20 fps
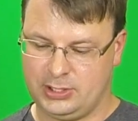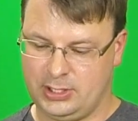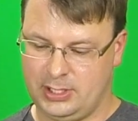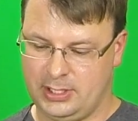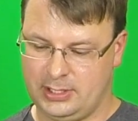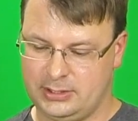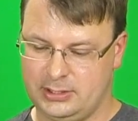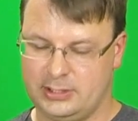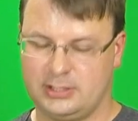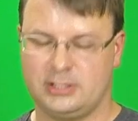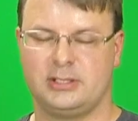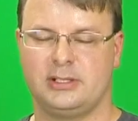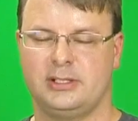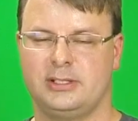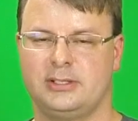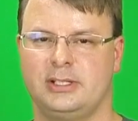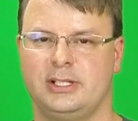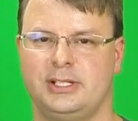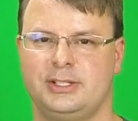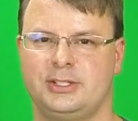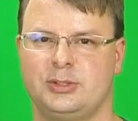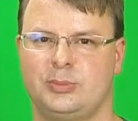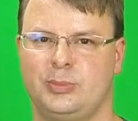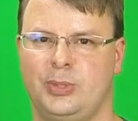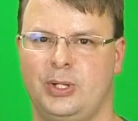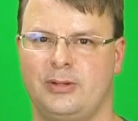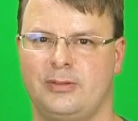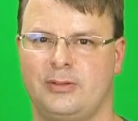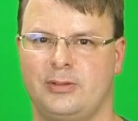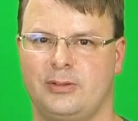shots, this lens is
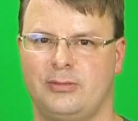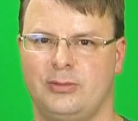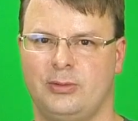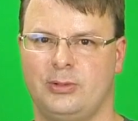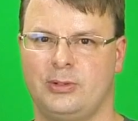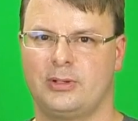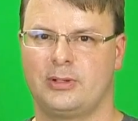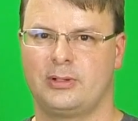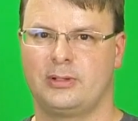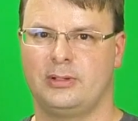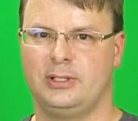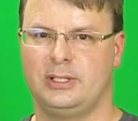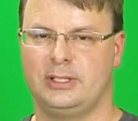perfect for.